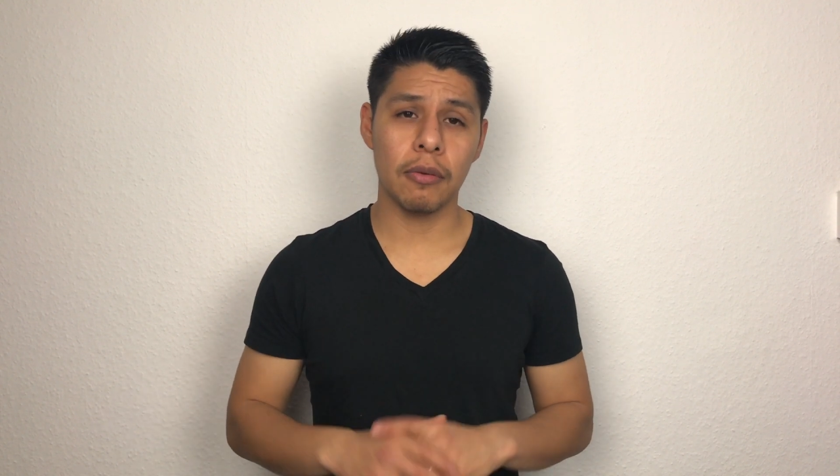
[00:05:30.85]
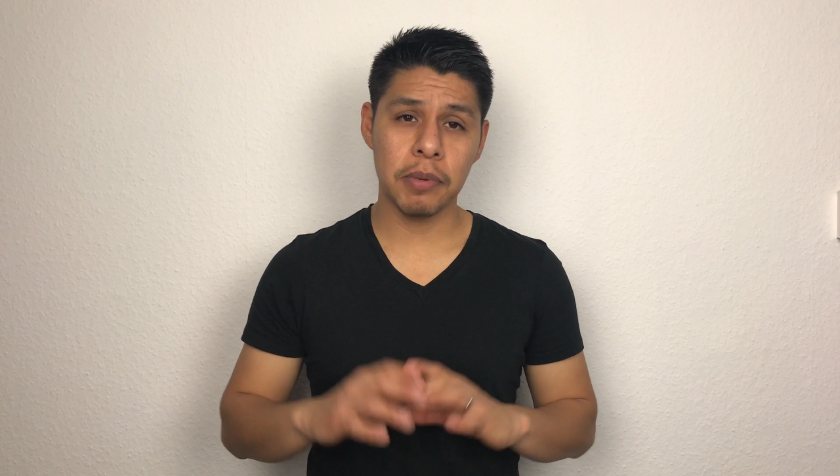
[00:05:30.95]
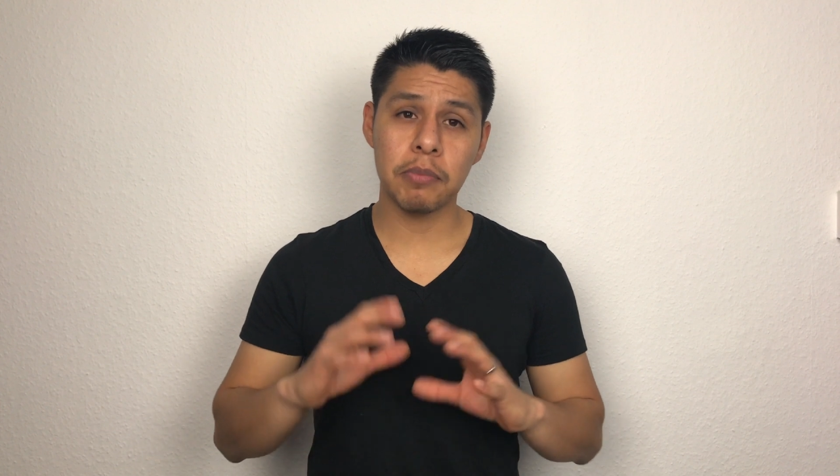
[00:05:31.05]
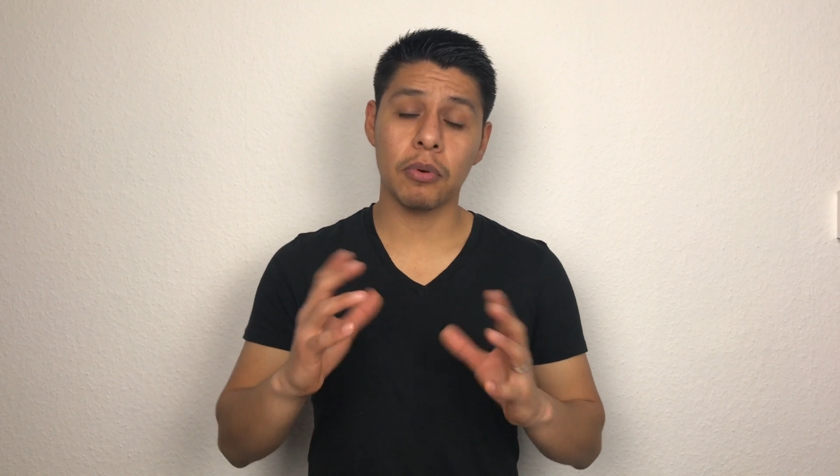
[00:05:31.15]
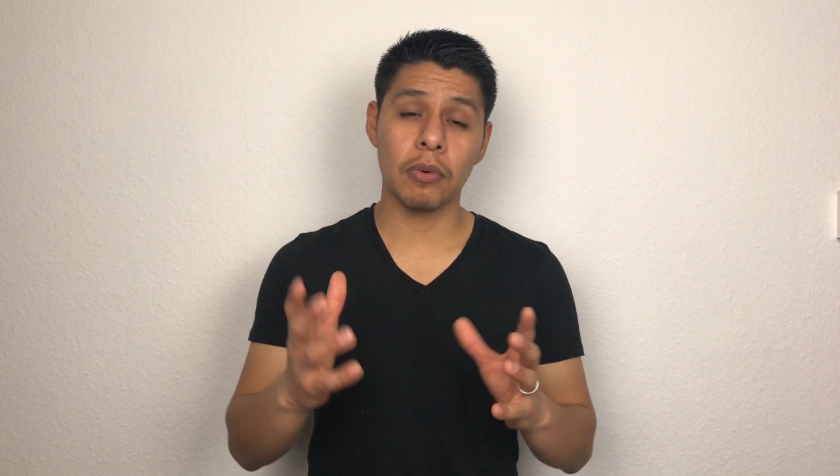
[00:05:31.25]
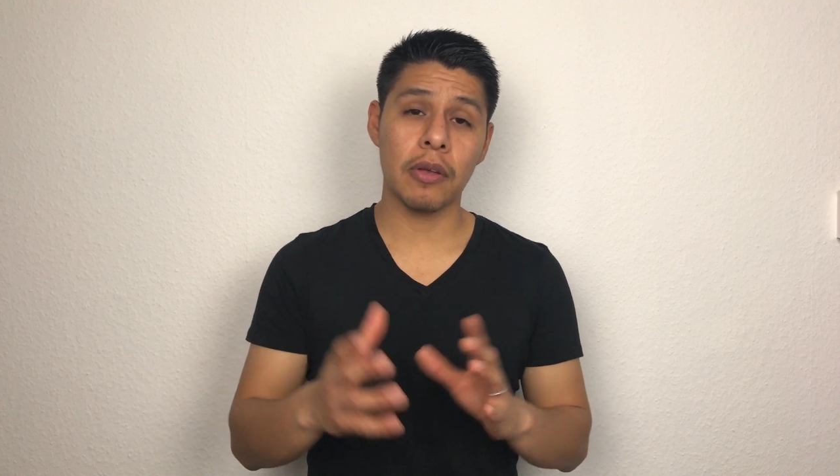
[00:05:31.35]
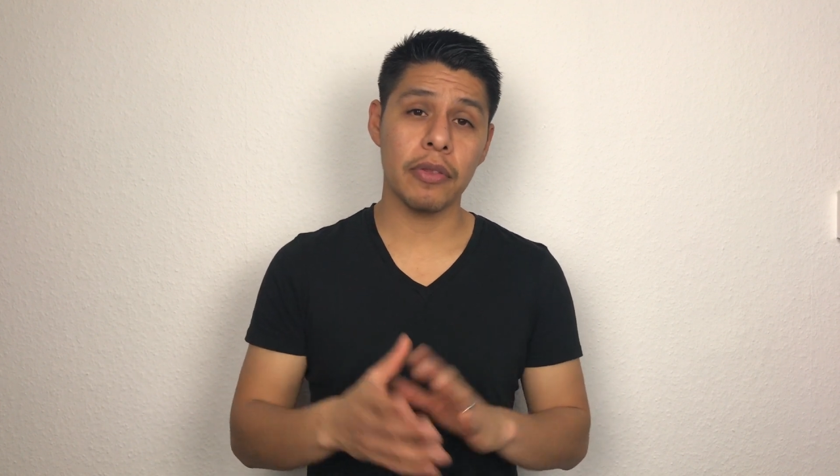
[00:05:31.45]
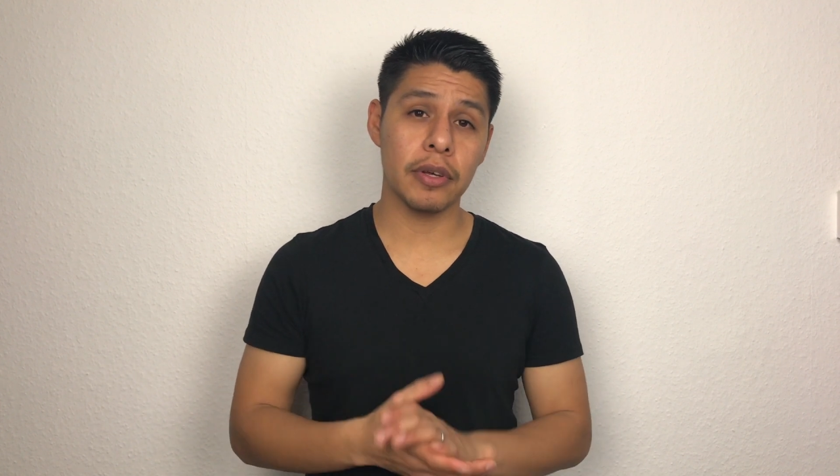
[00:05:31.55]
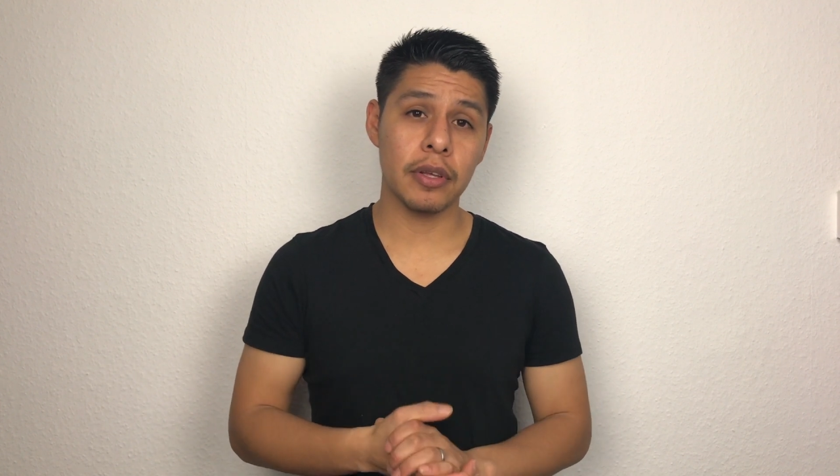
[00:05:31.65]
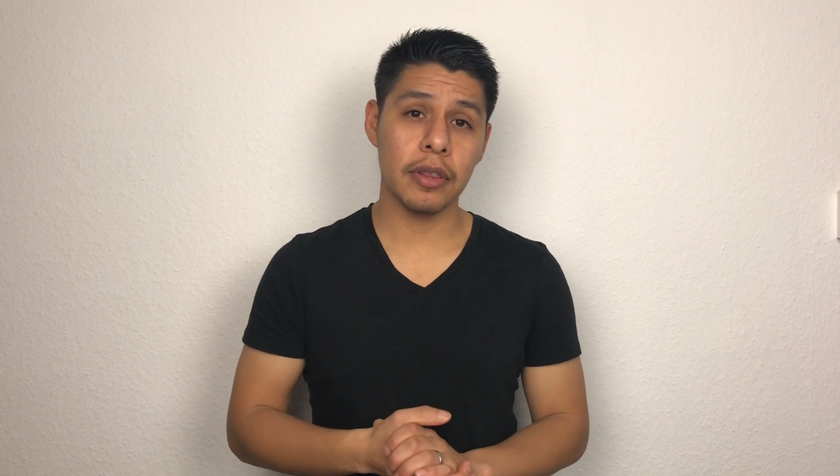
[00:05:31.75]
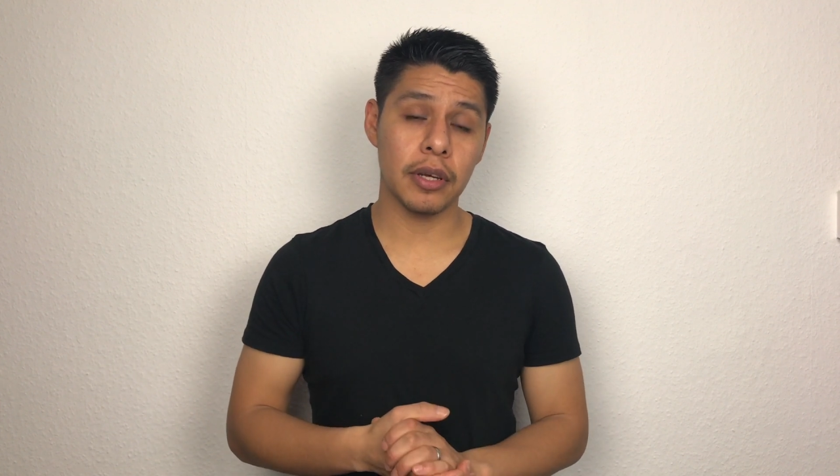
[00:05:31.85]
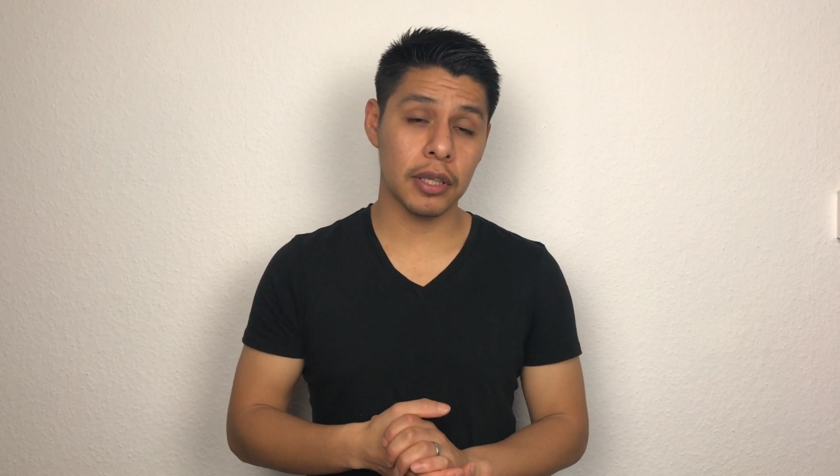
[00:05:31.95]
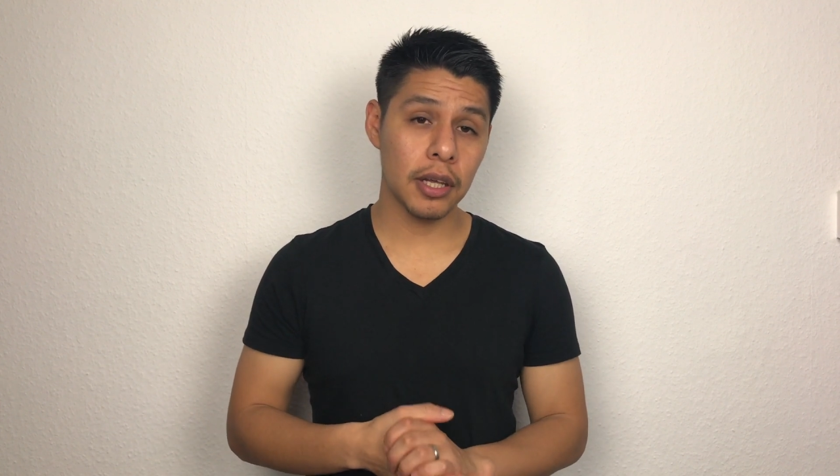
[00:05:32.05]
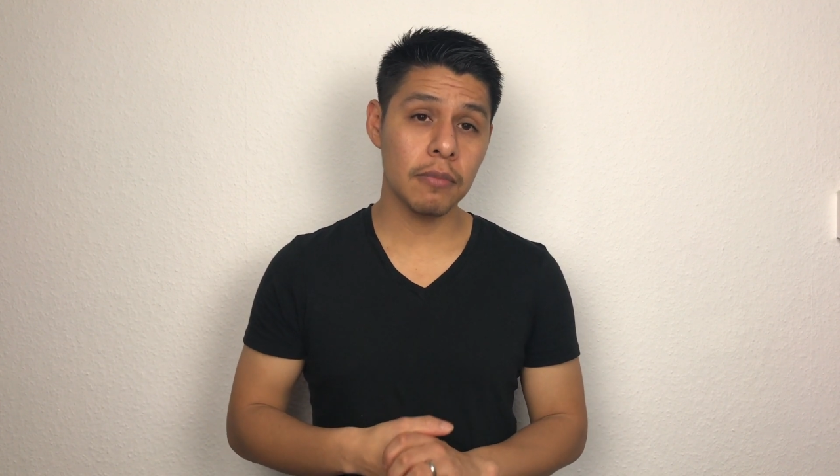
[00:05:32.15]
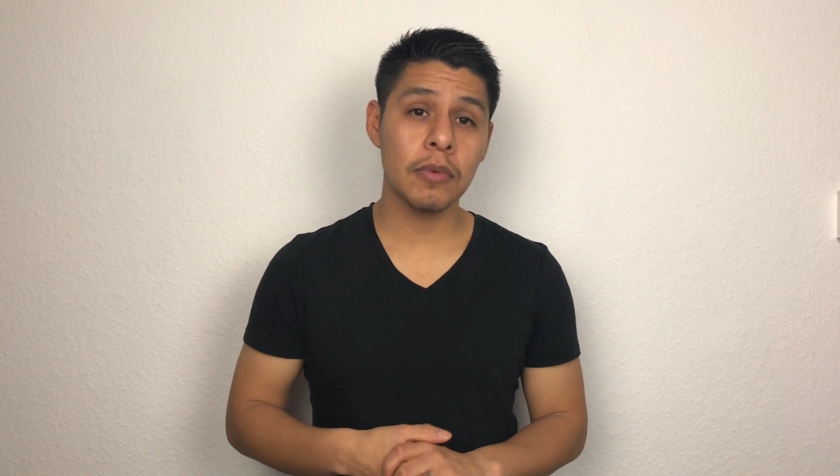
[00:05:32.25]
the people around the
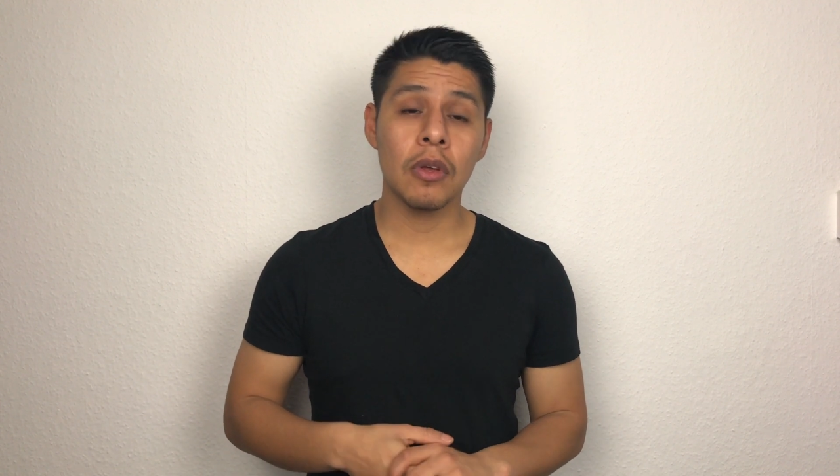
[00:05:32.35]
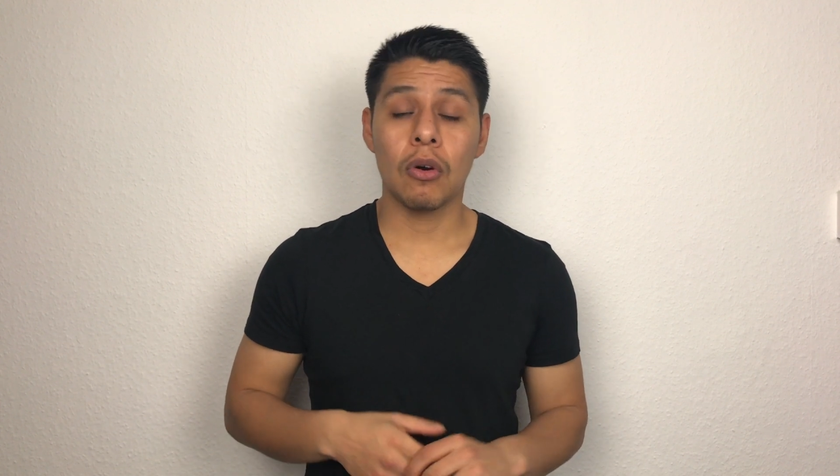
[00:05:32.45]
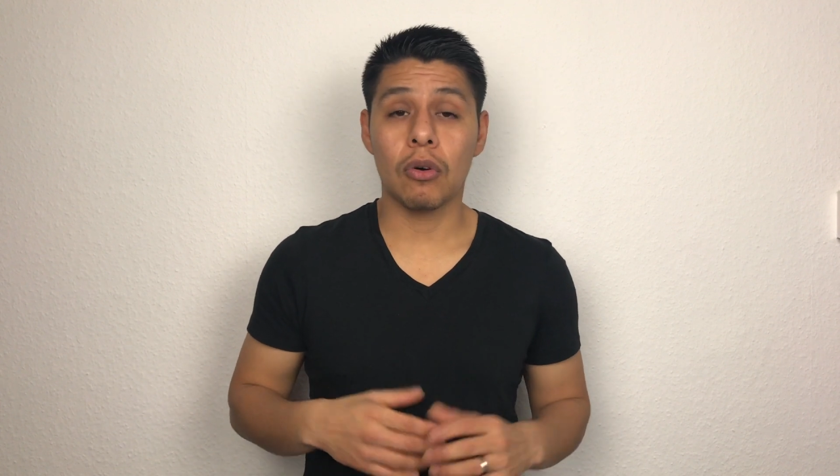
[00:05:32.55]
club,